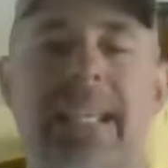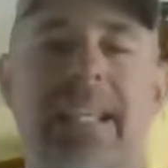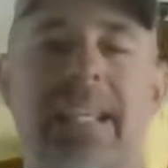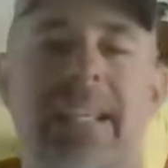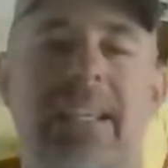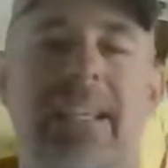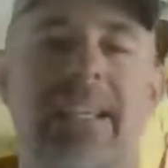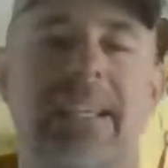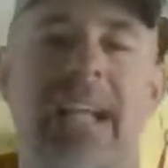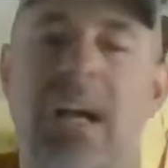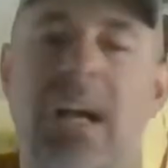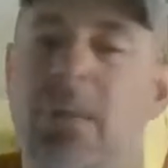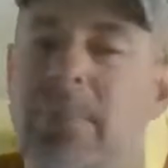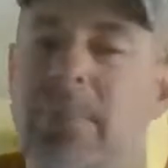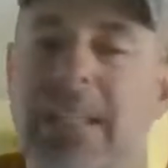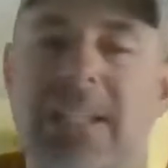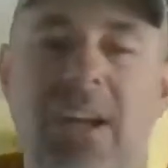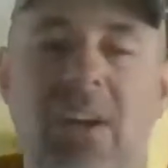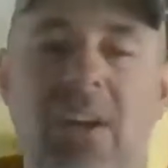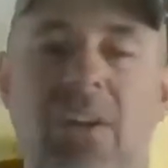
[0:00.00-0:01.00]
and I'll
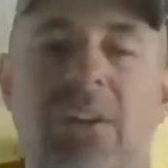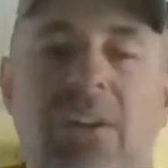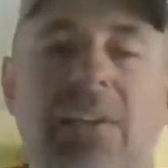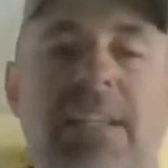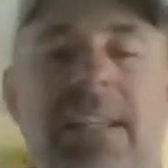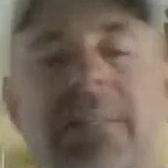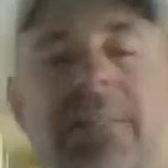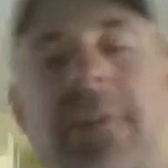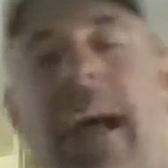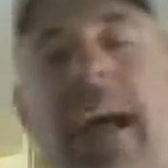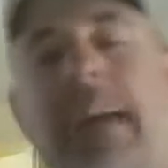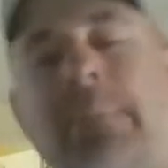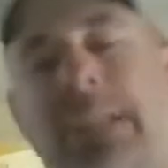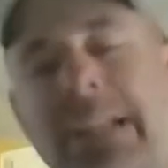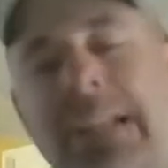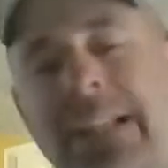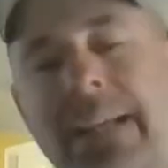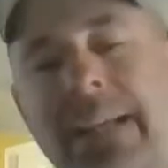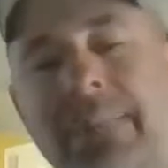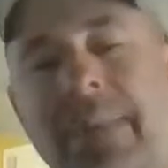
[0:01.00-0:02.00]
be darned if I'm going
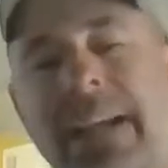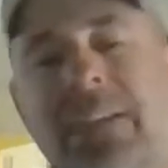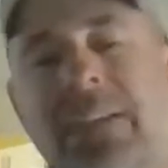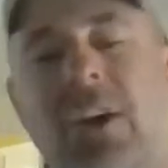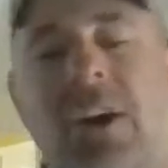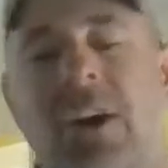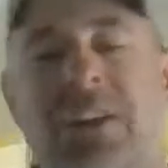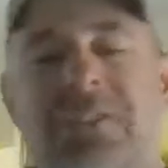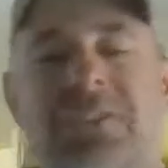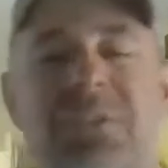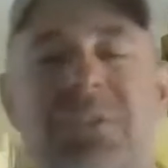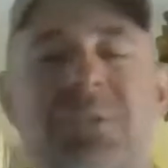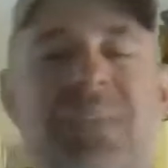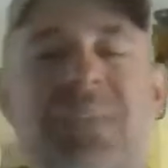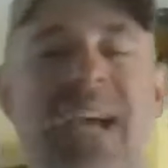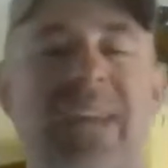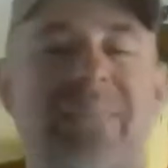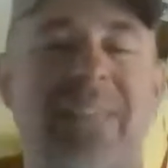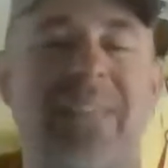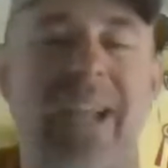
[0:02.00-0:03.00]
to let my dogs do
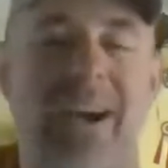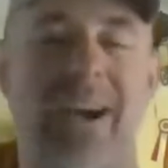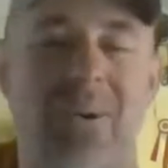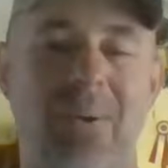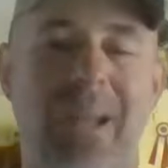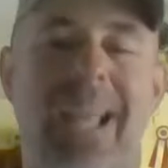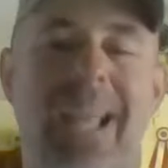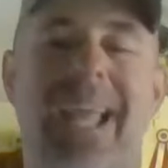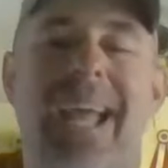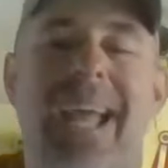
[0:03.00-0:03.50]
that now.